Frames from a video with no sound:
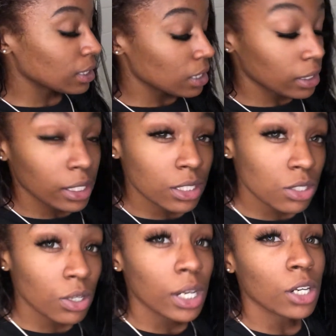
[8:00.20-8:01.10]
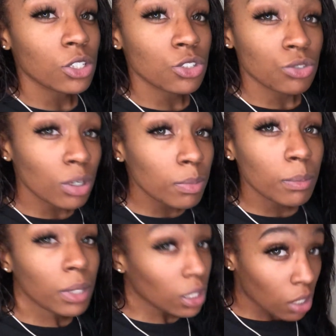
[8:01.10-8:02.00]
Like, it gets your hair
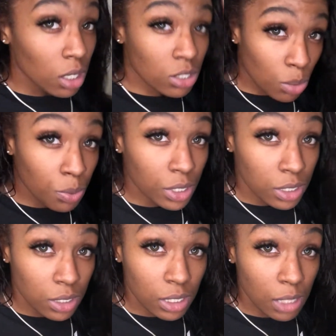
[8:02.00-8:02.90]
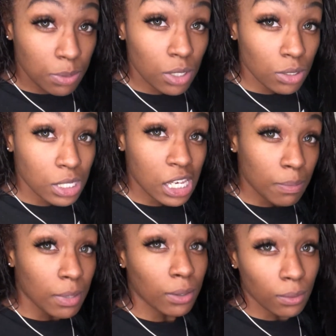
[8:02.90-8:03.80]
stripped, but it also keeps
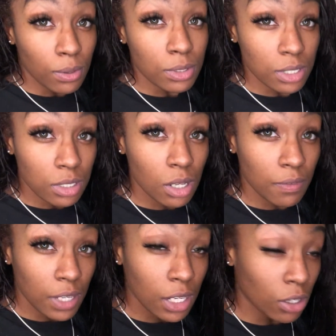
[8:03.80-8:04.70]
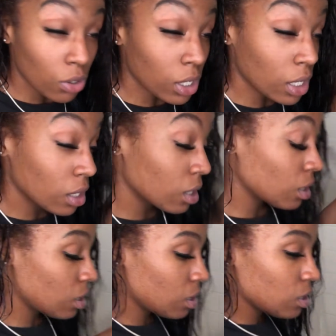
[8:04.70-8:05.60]
those key minerals and stuff in your
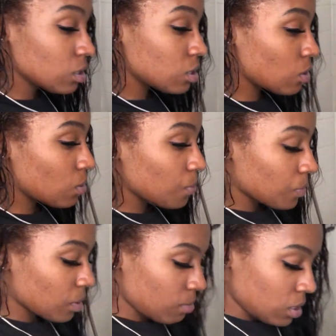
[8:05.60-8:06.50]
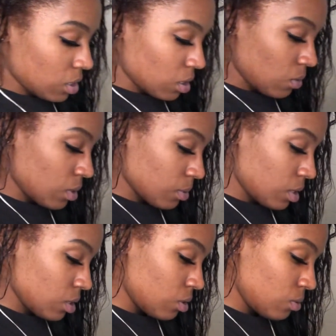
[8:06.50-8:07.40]
hair. So
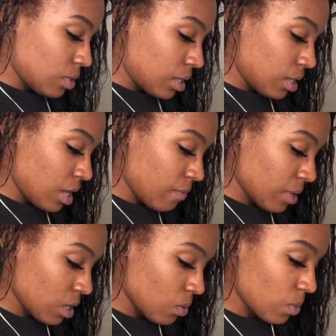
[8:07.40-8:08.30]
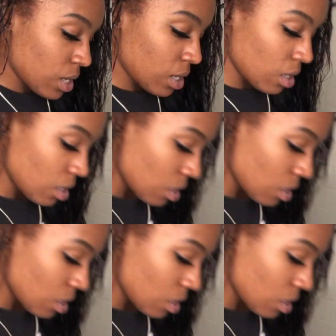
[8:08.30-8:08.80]
basically what I'm gonna do now that I have my hair